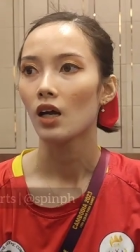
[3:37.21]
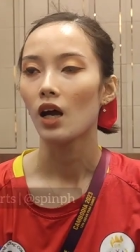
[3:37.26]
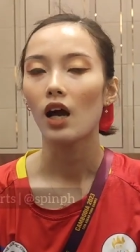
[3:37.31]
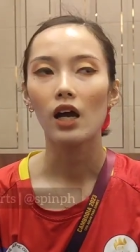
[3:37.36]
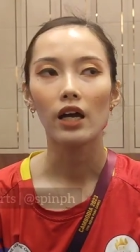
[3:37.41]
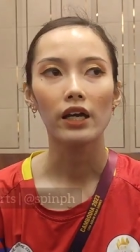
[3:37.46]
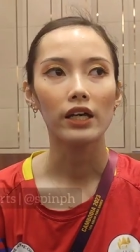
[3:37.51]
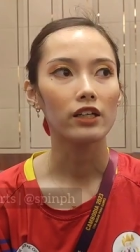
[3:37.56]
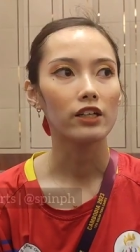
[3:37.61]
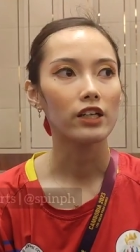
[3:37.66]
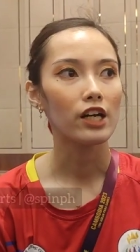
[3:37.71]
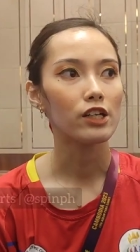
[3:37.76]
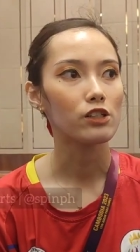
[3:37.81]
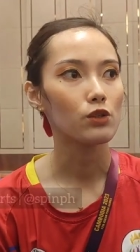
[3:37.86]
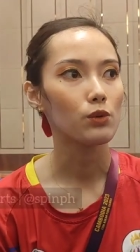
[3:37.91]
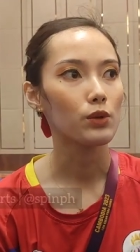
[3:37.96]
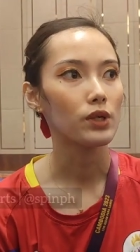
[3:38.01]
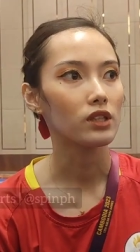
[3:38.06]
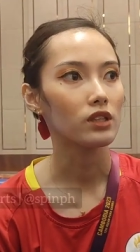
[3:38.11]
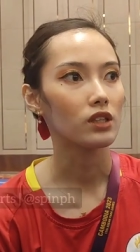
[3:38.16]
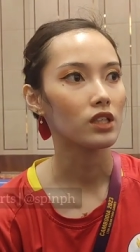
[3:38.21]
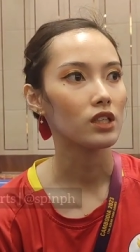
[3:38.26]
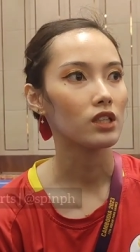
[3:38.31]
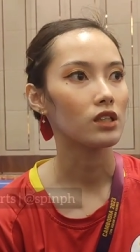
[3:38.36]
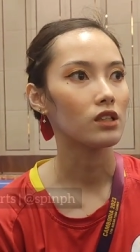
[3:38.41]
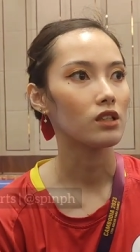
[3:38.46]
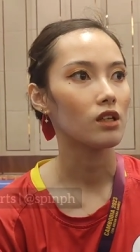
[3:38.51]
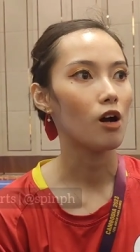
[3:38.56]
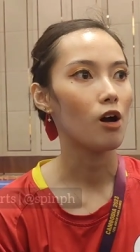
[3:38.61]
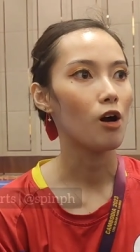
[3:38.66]
I graduated
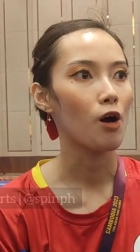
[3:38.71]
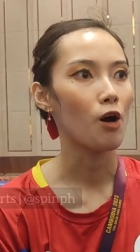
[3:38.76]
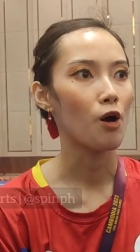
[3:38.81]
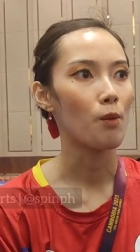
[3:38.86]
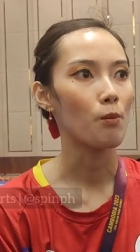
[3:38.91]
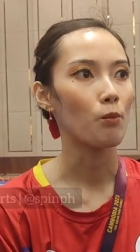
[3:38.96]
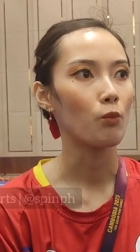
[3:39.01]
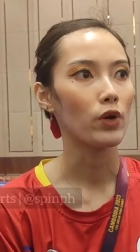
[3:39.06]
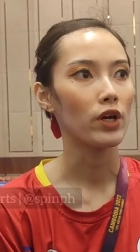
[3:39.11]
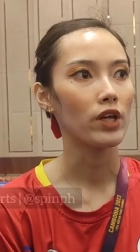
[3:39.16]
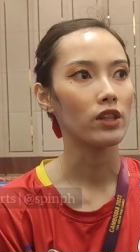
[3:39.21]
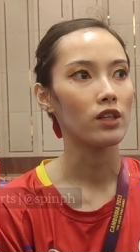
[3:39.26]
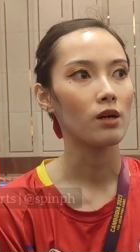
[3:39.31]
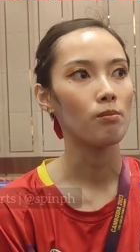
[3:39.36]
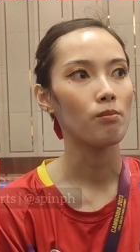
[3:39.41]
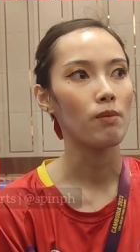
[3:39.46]
with a